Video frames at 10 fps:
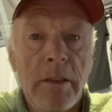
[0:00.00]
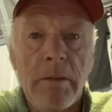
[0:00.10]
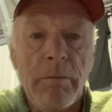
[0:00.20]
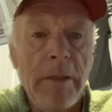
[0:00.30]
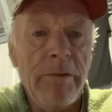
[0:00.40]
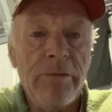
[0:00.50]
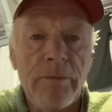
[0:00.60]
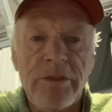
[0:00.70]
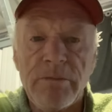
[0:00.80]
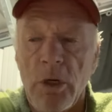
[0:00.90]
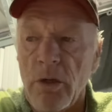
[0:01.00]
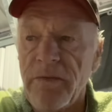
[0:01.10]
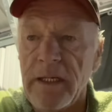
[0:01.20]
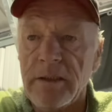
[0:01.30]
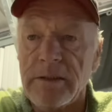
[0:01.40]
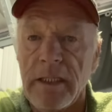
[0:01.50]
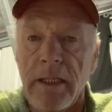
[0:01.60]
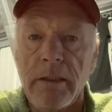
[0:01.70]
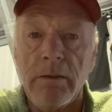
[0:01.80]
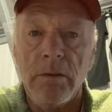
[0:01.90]
maybe some small things that
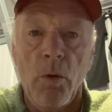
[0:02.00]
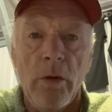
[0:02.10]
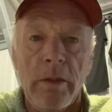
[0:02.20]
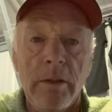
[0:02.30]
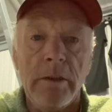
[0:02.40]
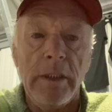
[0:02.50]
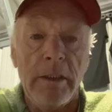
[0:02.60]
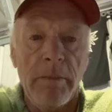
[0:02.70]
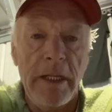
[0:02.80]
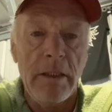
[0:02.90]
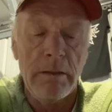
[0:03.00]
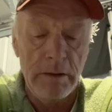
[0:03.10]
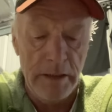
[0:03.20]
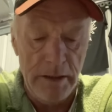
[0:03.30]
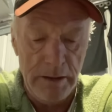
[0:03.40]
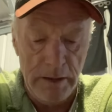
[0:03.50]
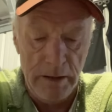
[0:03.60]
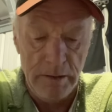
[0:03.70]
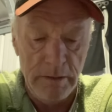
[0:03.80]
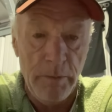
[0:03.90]
I order in the mail, like
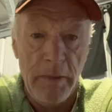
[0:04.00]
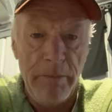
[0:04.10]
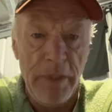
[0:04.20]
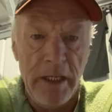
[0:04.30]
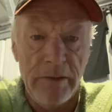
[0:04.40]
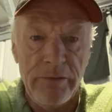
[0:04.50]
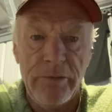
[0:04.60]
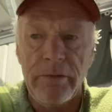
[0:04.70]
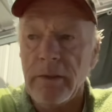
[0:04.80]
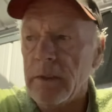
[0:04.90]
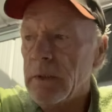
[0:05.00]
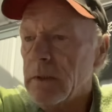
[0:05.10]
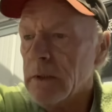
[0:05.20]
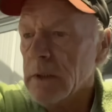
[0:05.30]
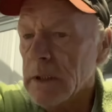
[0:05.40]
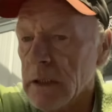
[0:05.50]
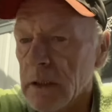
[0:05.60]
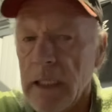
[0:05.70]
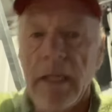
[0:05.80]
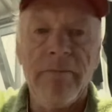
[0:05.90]
some of my pens.
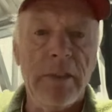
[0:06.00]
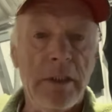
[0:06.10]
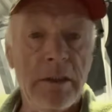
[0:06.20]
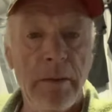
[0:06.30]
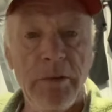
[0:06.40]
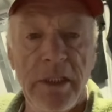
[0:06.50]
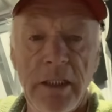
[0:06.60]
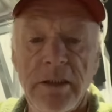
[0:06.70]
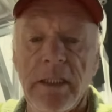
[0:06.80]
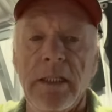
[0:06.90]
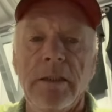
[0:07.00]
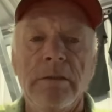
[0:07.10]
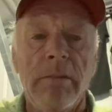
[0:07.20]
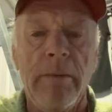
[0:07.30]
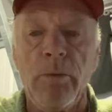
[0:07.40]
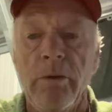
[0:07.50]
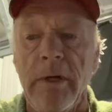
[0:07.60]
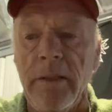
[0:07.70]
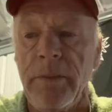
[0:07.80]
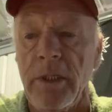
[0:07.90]
I have a couple keychains, Scrapple with
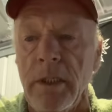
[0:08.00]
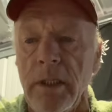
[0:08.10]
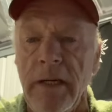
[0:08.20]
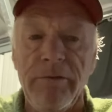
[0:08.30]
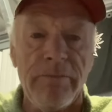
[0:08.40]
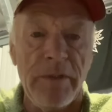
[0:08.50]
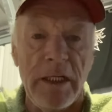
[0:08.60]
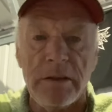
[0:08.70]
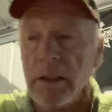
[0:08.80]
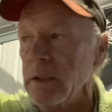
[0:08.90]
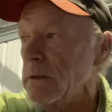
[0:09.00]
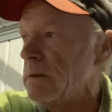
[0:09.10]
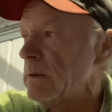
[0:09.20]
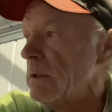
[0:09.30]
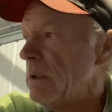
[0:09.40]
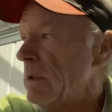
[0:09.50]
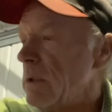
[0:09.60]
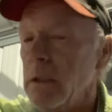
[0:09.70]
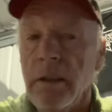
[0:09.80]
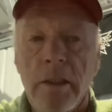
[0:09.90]
Grandpa. I have some flashlights
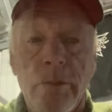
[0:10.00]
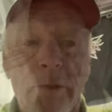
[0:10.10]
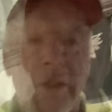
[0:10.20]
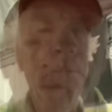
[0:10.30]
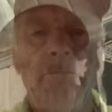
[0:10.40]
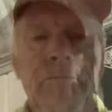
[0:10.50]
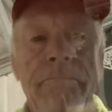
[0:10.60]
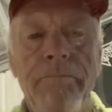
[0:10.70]
that are pretty cool.